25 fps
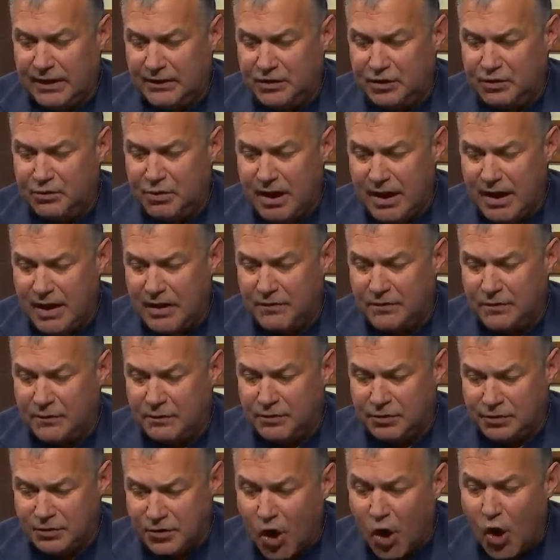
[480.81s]
and you have
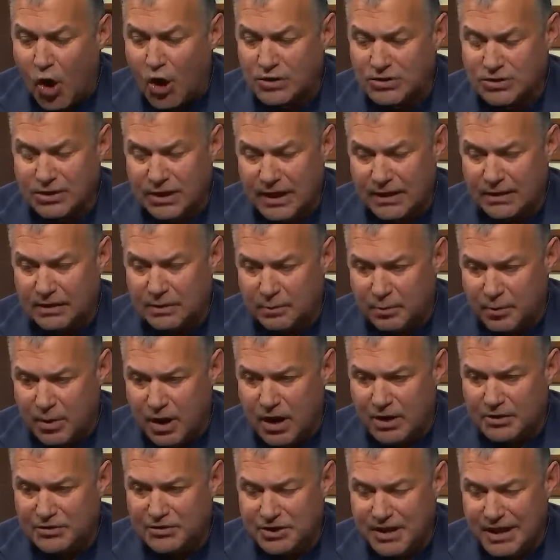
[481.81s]
stars like
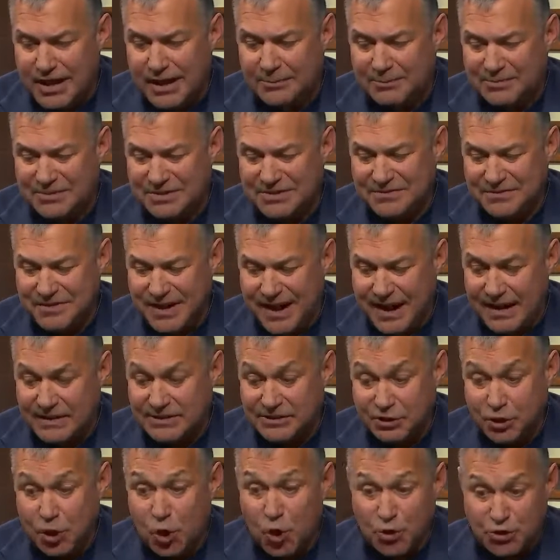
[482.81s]
LeBron James
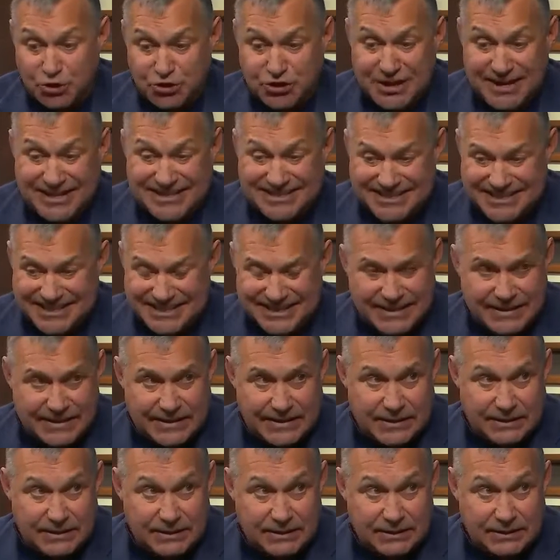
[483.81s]
advising, or
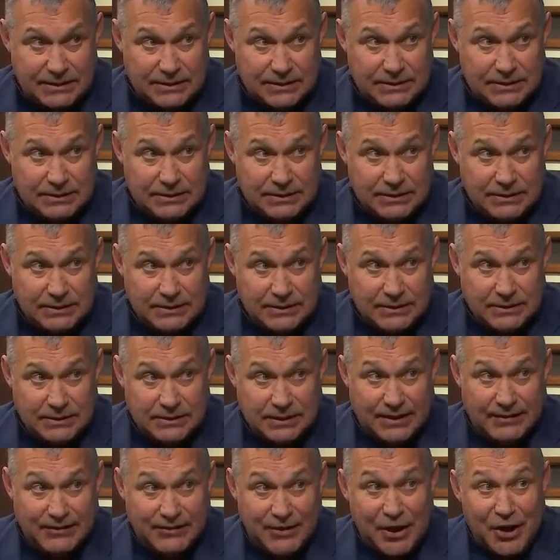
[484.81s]
Jay-Z,
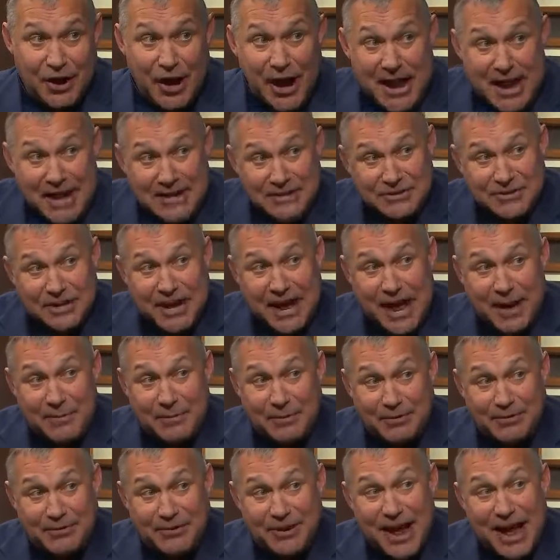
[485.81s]
and their age gap
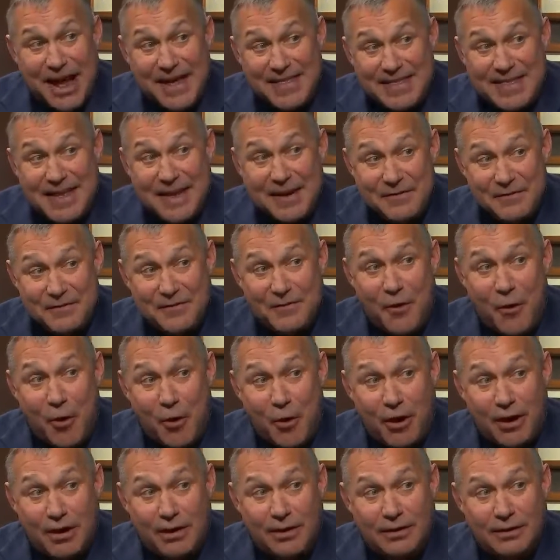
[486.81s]
is not that
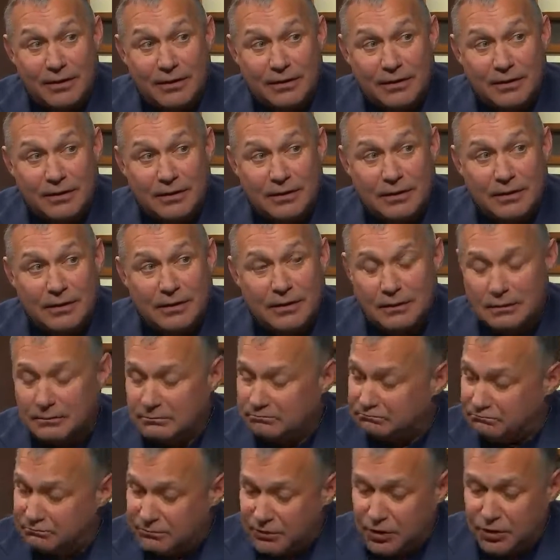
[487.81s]
far.
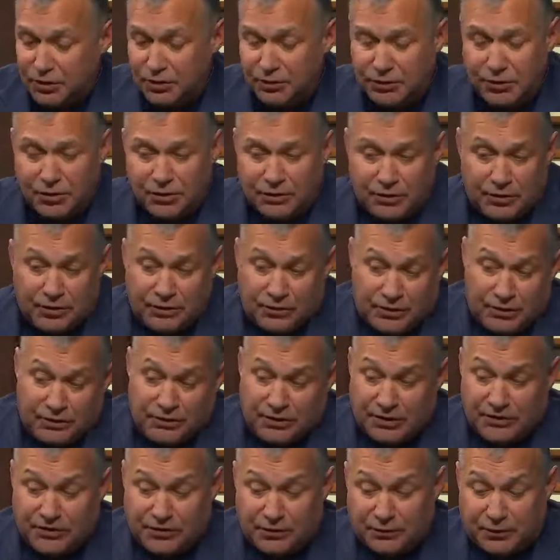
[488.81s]

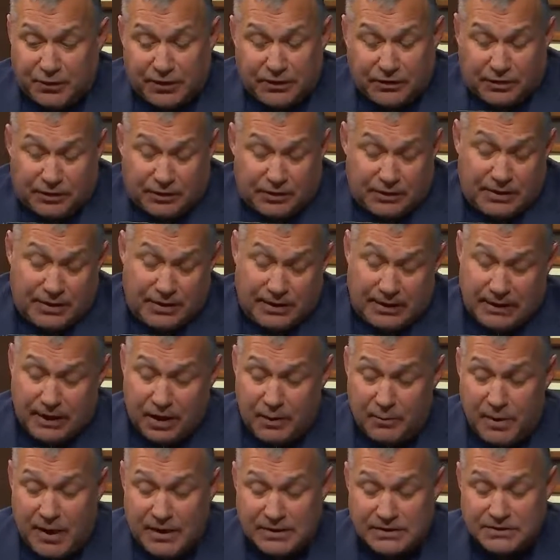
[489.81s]
I
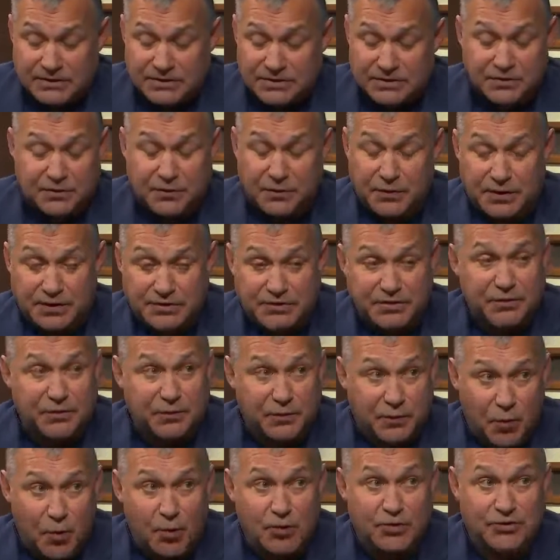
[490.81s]
go back to this. It's a
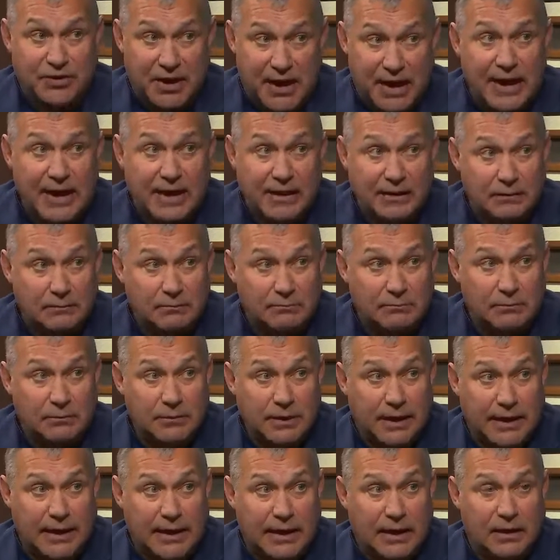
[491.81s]
forced hand.
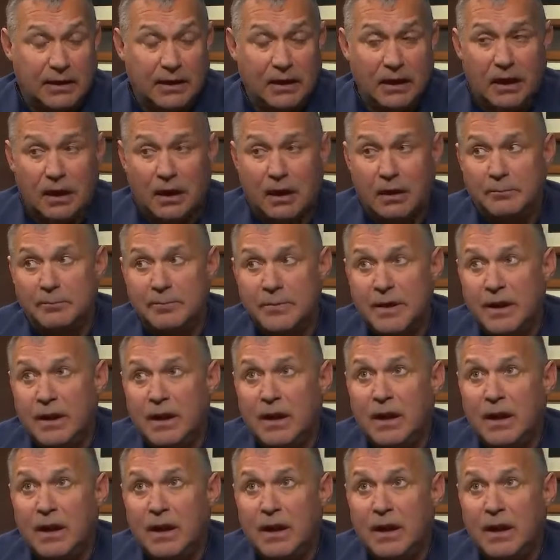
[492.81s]
And